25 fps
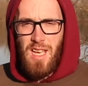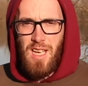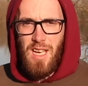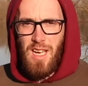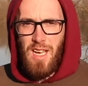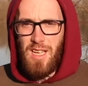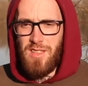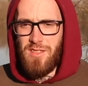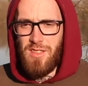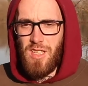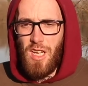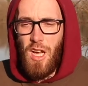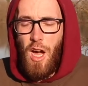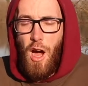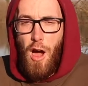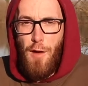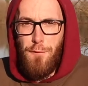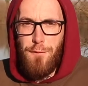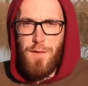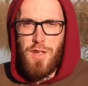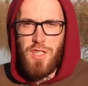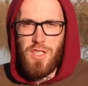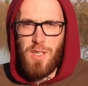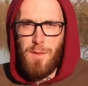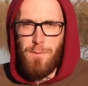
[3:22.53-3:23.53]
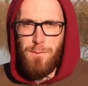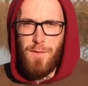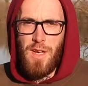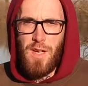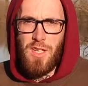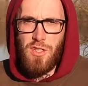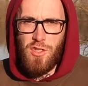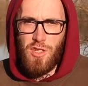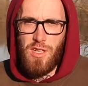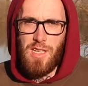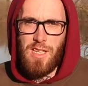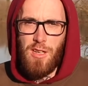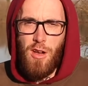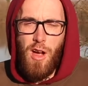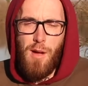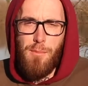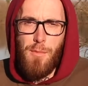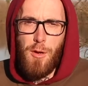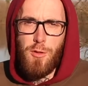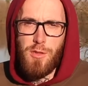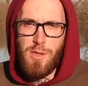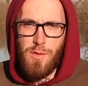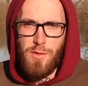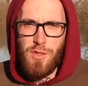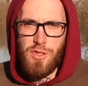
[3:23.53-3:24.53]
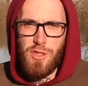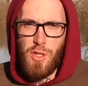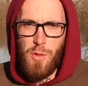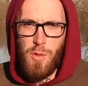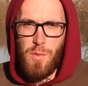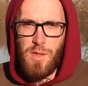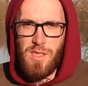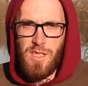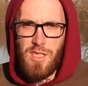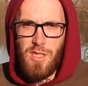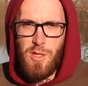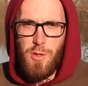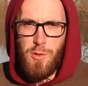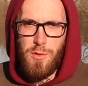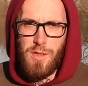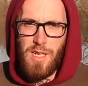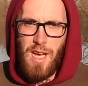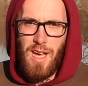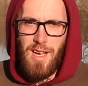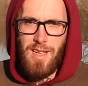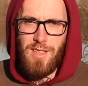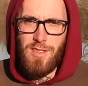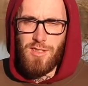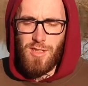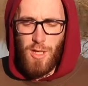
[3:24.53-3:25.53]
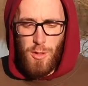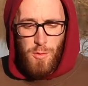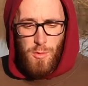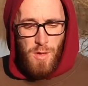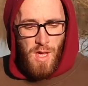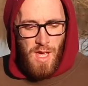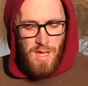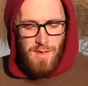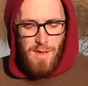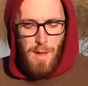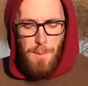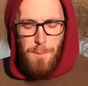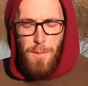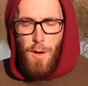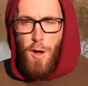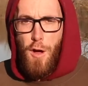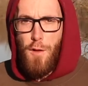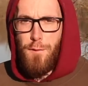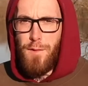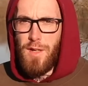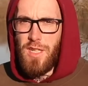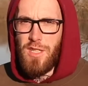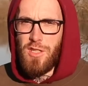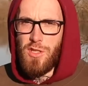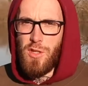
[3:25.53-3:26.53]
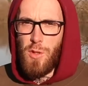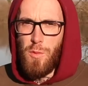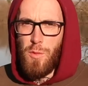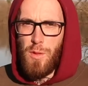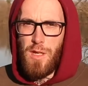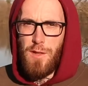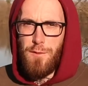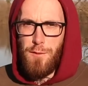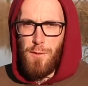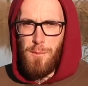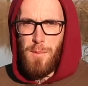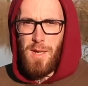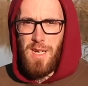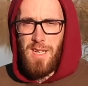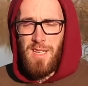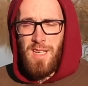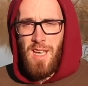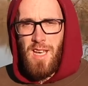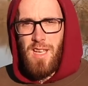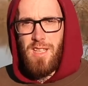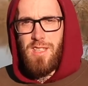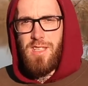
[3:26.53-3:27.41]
and I fish conventionally like most of us do in the UK, so they're perfectly suited for me.